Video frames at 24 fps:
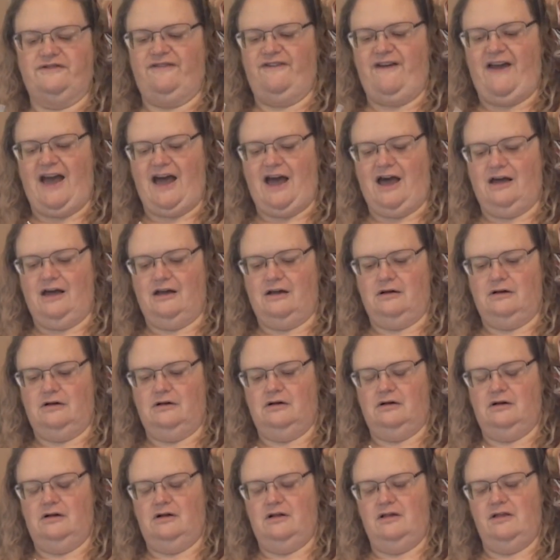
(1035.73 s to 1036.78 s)
fat
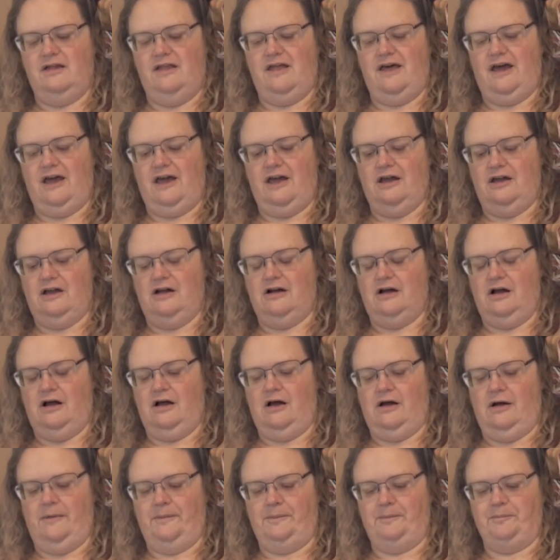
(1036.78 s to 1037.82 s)
that
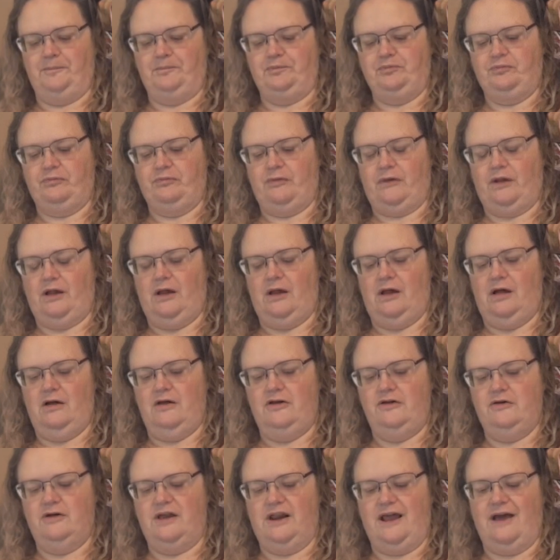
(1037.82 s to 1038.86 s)

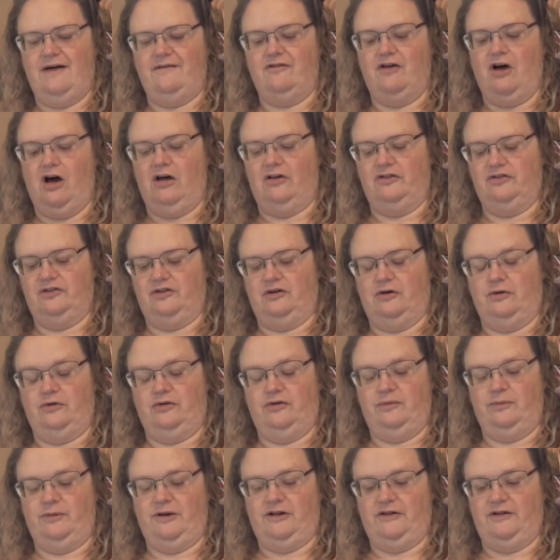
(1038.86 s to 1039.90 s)
you can have
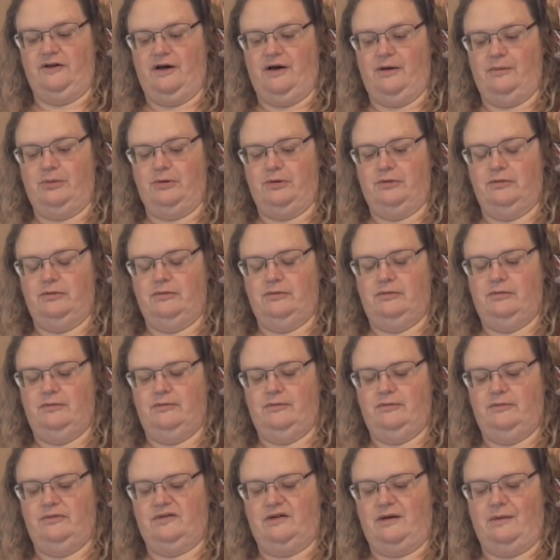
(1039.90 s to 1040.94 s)
gallstones build up
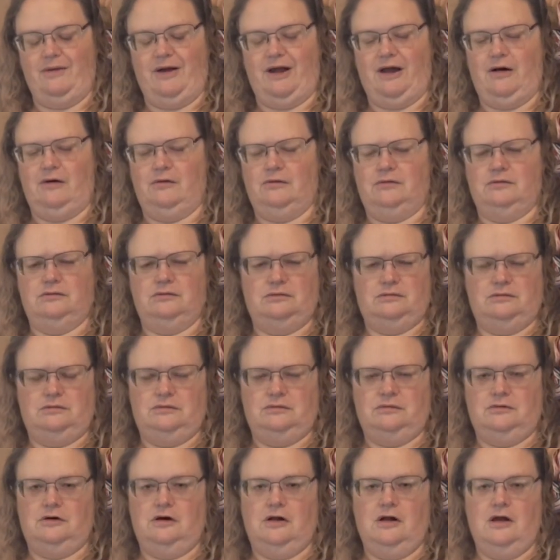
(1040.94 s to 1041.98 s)
somehow.
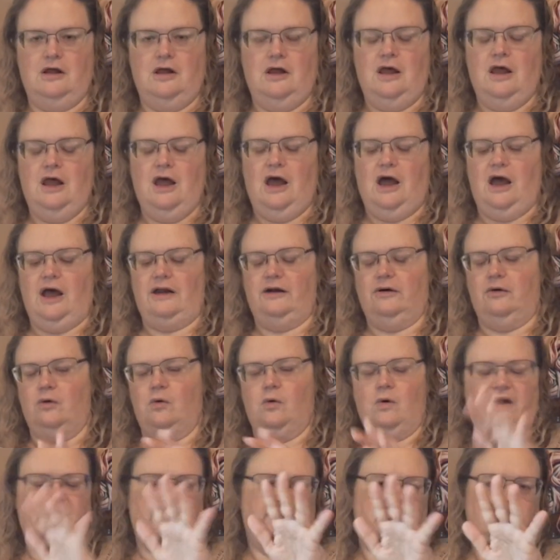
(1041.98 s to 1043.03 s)
I don't
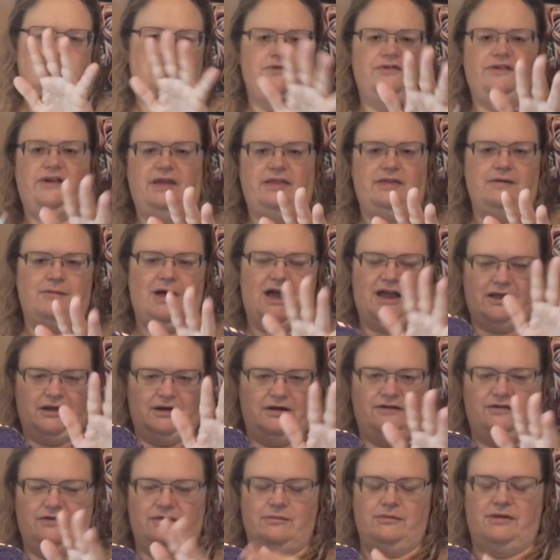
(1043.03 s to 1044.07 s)
quite understand the
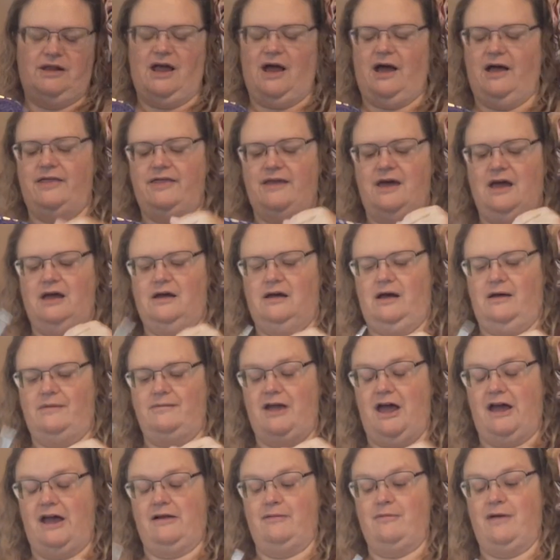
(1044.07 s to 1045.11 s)
mechanism behind that.
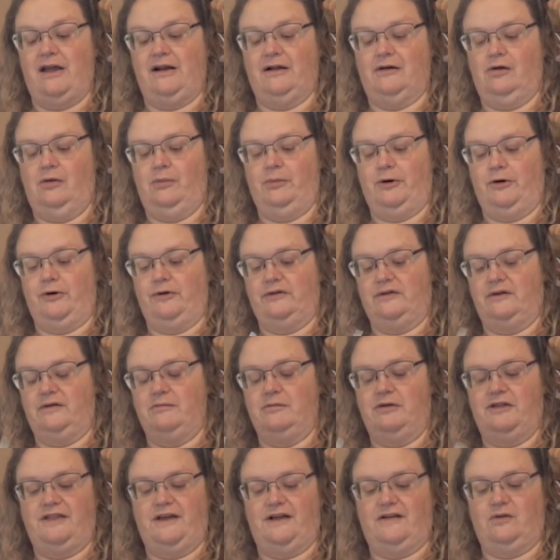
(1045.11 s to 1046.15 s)
I'm not a medical
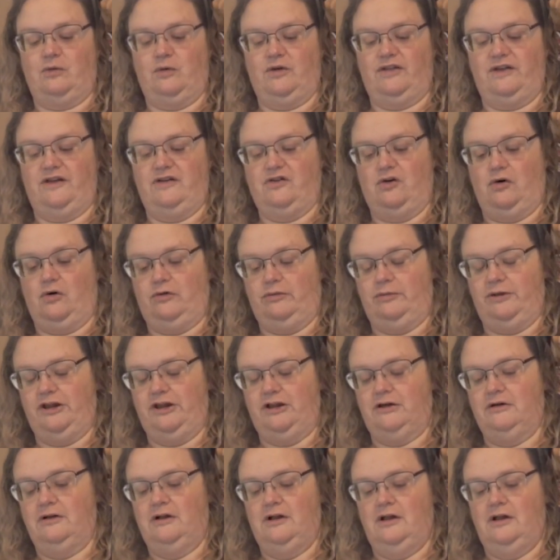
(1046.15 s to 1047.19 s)
person, but that's what they told me.